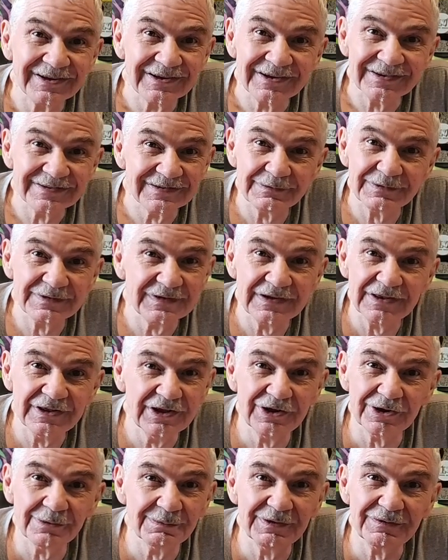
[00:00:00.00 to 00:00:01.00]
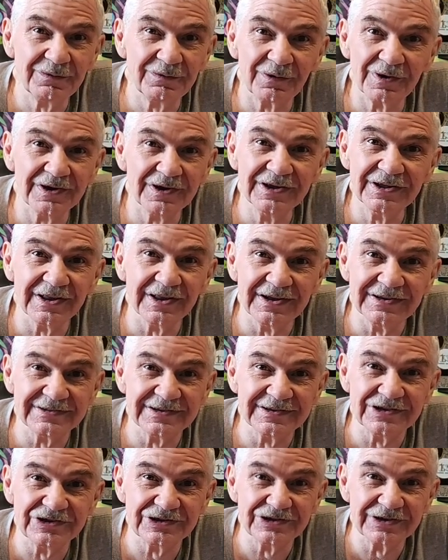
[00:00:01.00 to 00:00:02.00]
Because it was illegal before
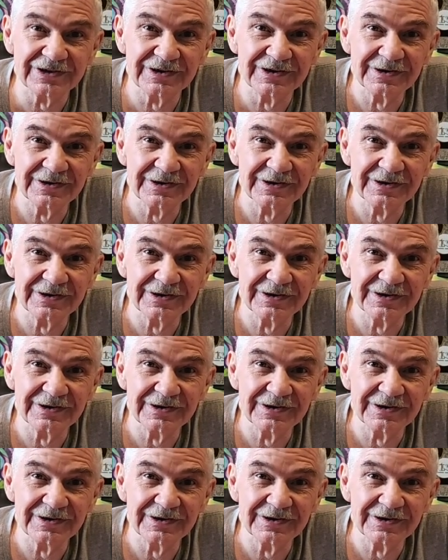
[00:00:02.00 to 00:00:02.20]
legalization.